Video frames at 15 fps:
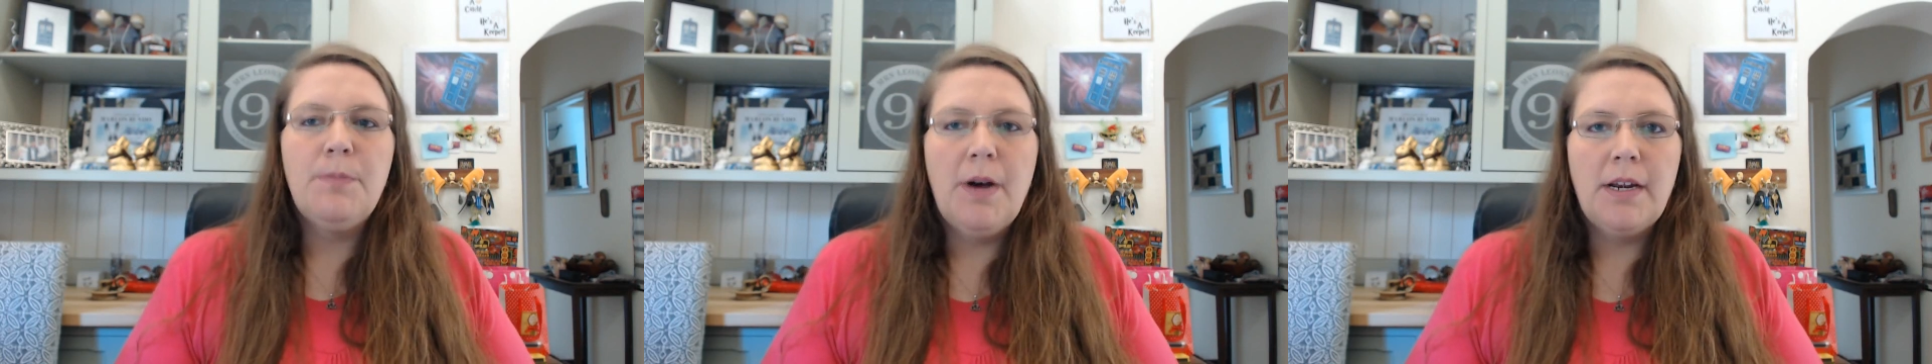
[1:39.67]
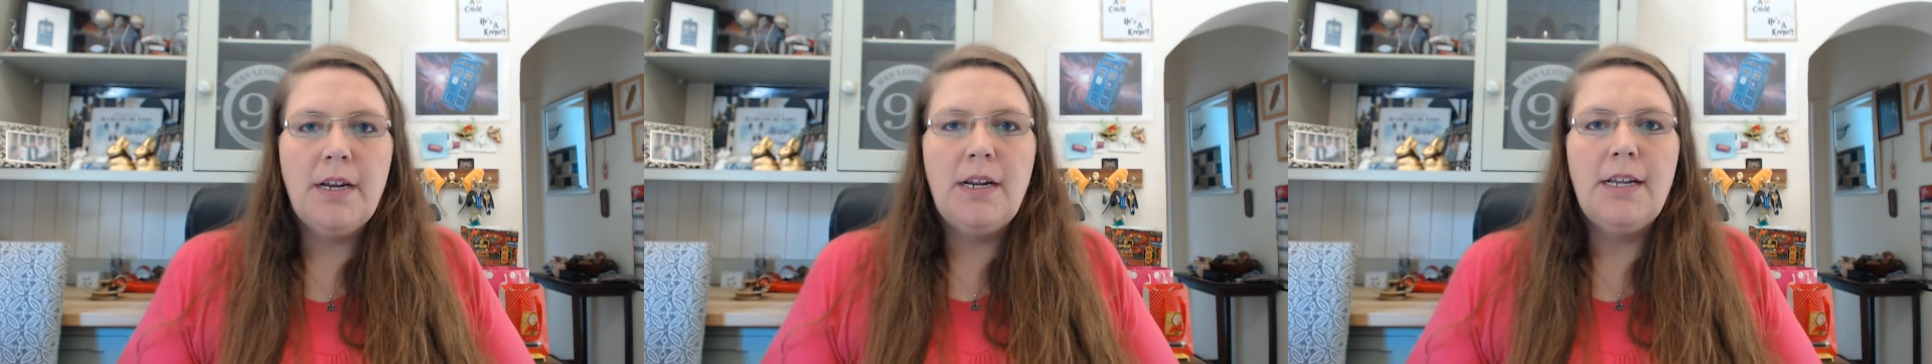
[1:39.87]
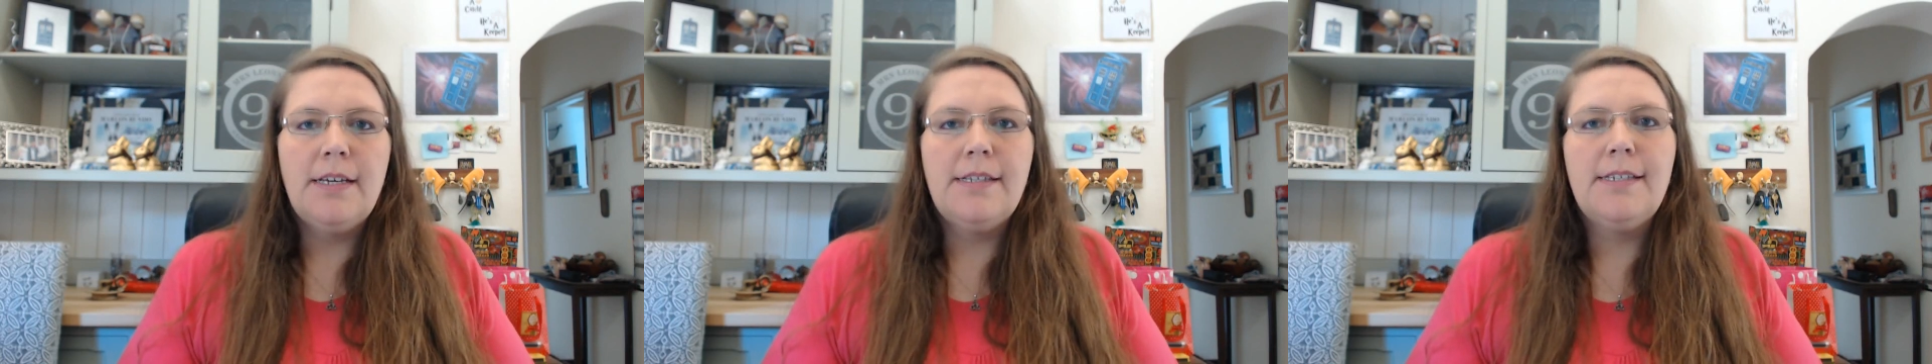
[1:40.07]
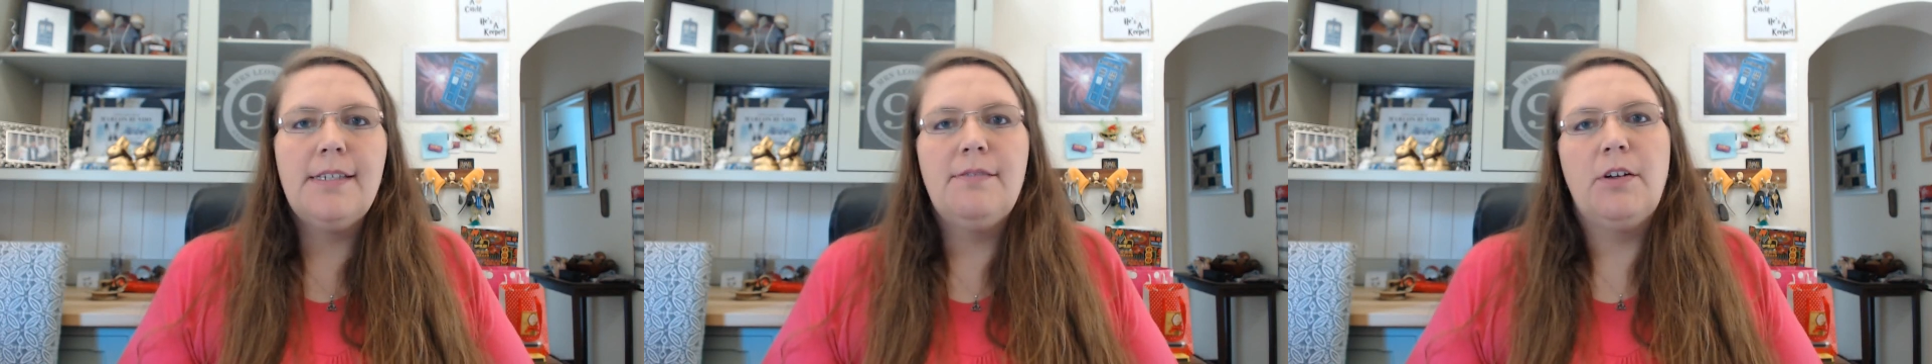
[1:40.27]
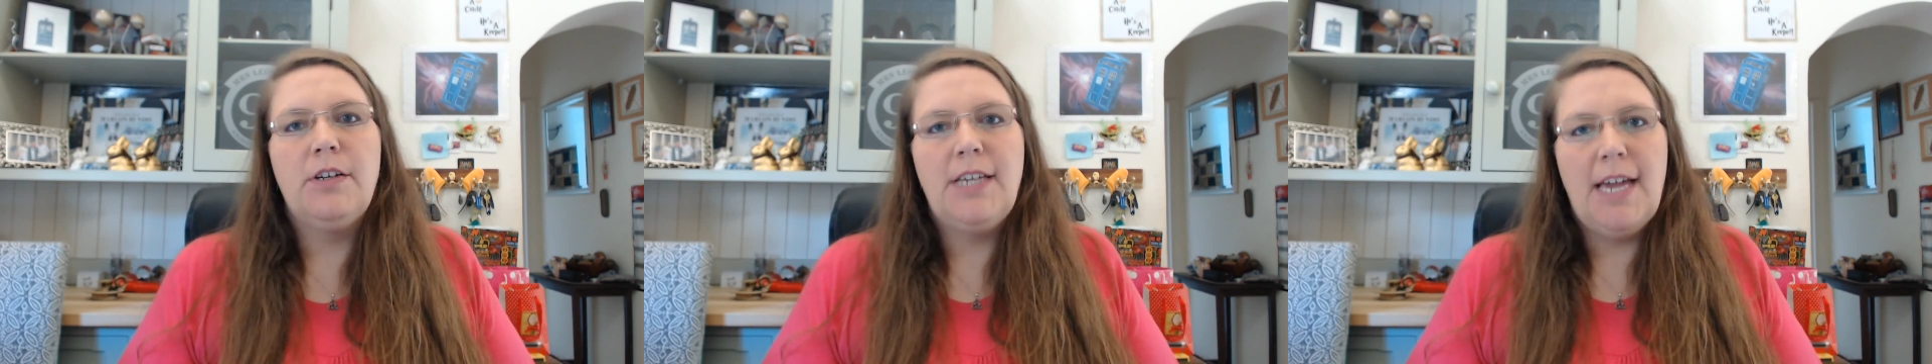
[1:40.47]

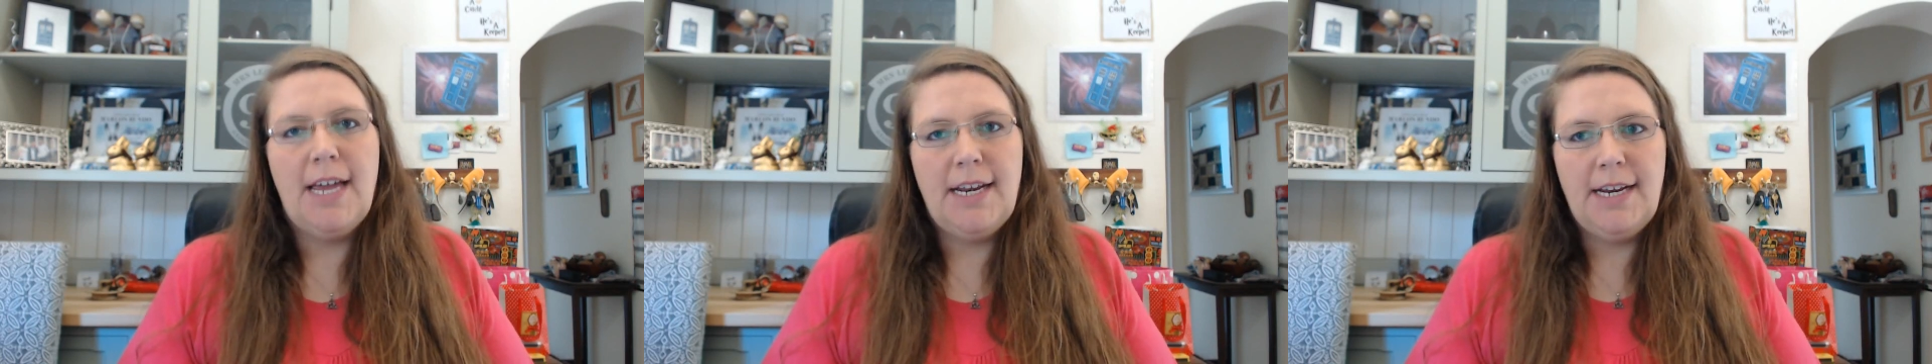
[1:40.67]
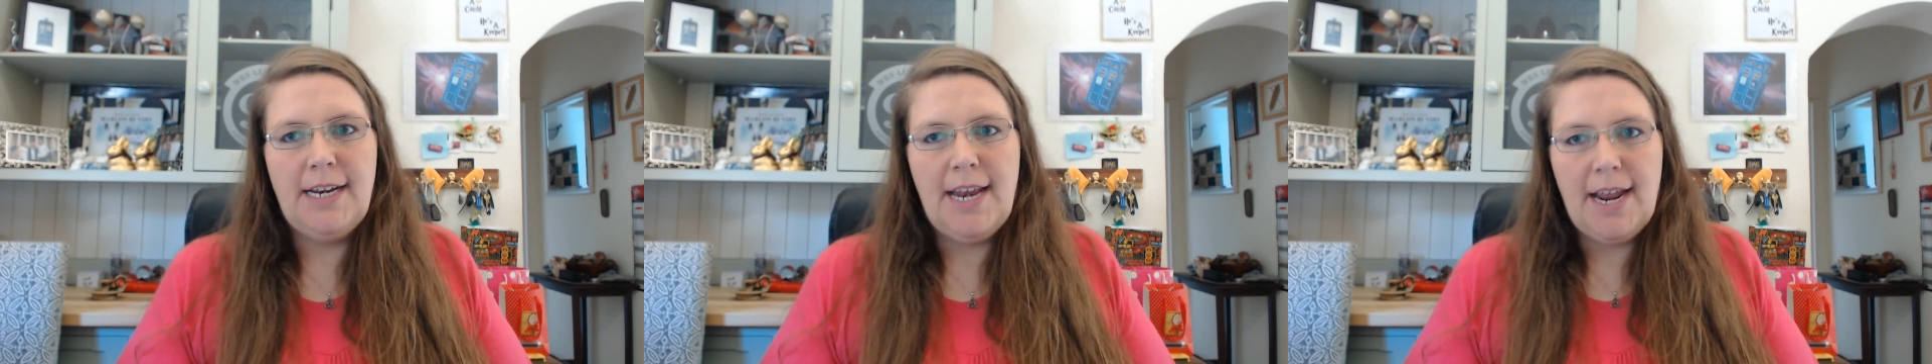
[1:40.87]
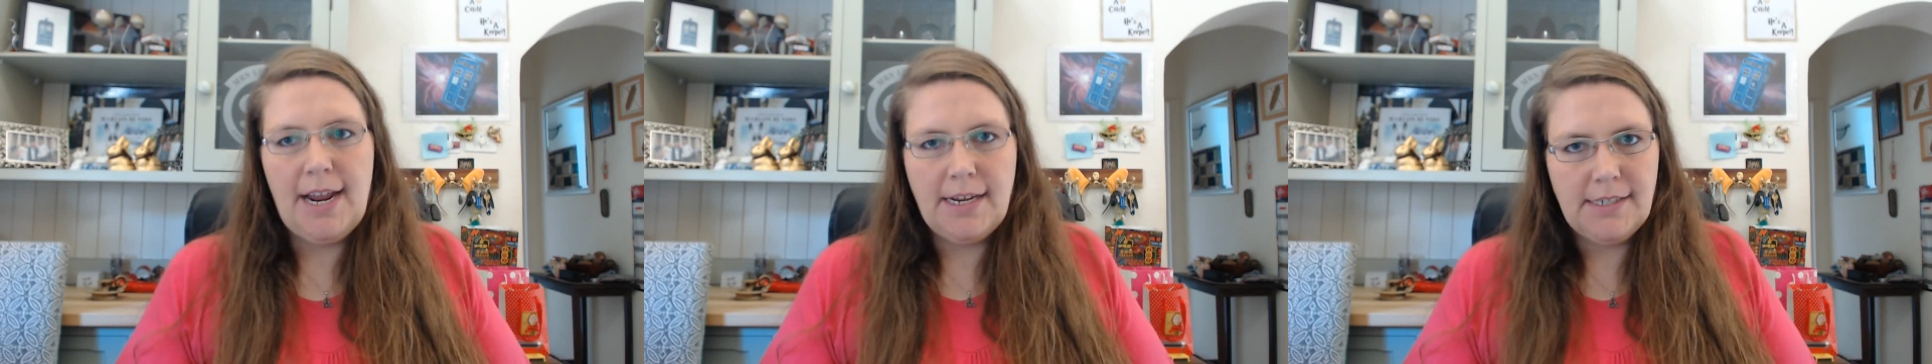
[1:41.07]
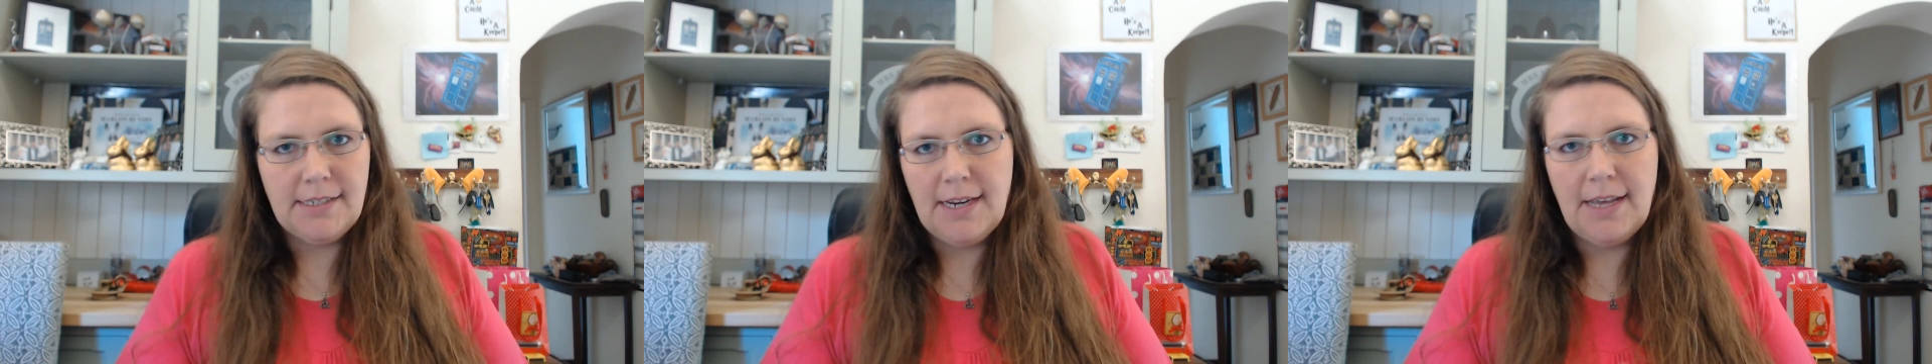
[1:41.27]
monoliths, volcanic necks,